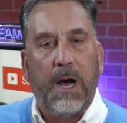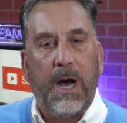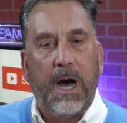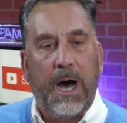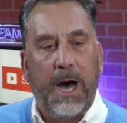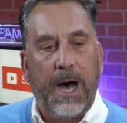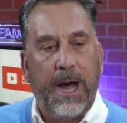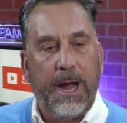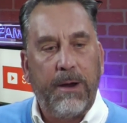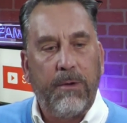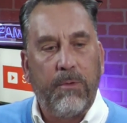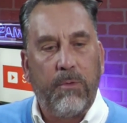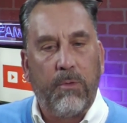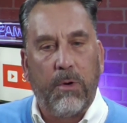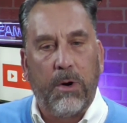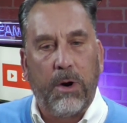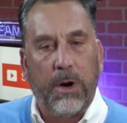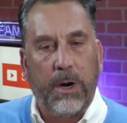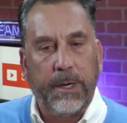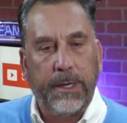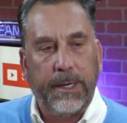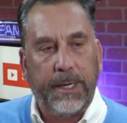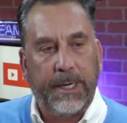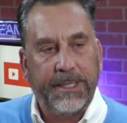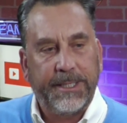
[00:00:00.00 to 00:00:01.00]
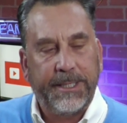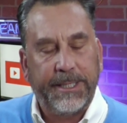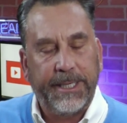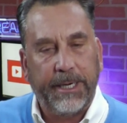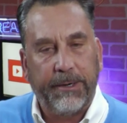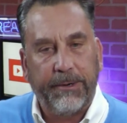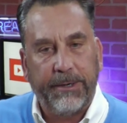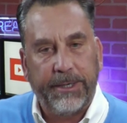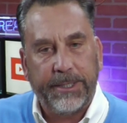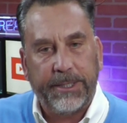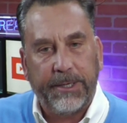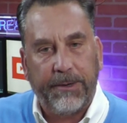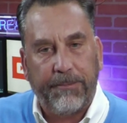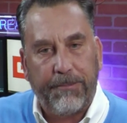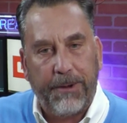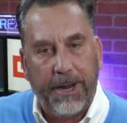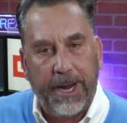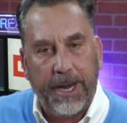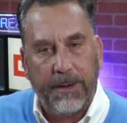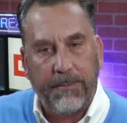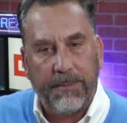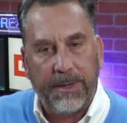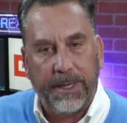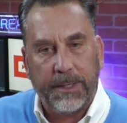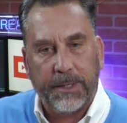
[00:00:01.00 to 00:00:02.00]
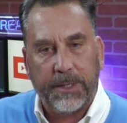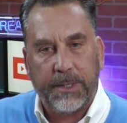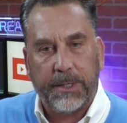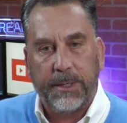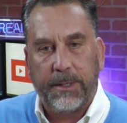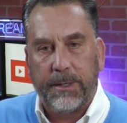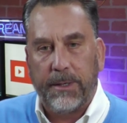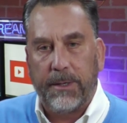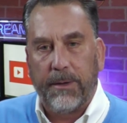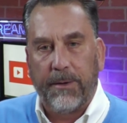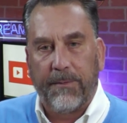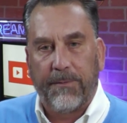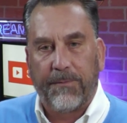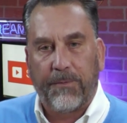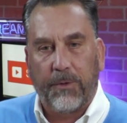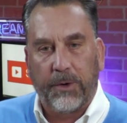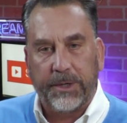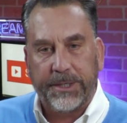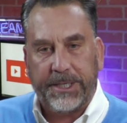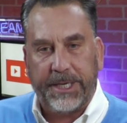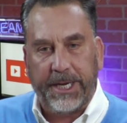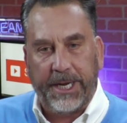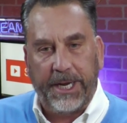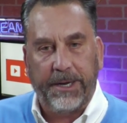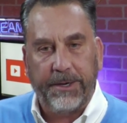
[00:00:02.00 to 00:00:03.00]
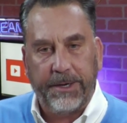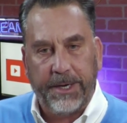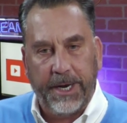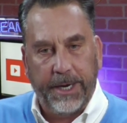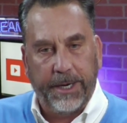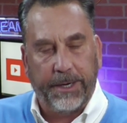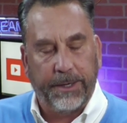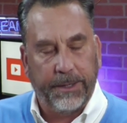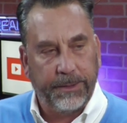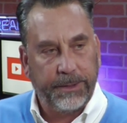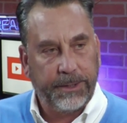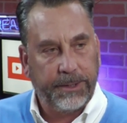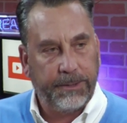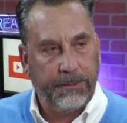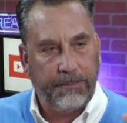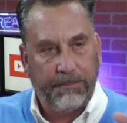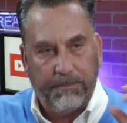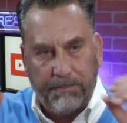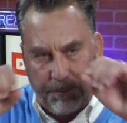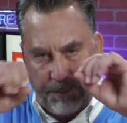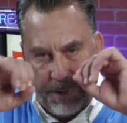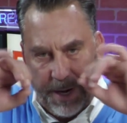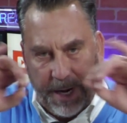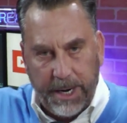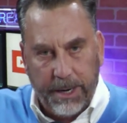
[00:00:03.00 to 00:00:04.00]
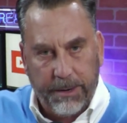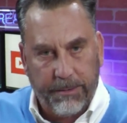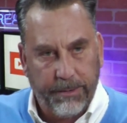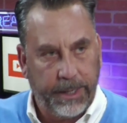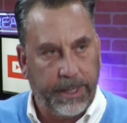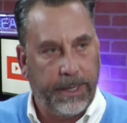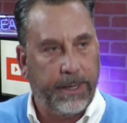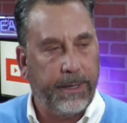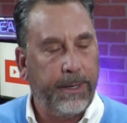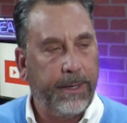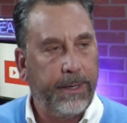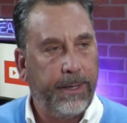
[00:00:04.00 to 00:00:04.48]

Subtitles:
I want a series of payments for 10 years, period.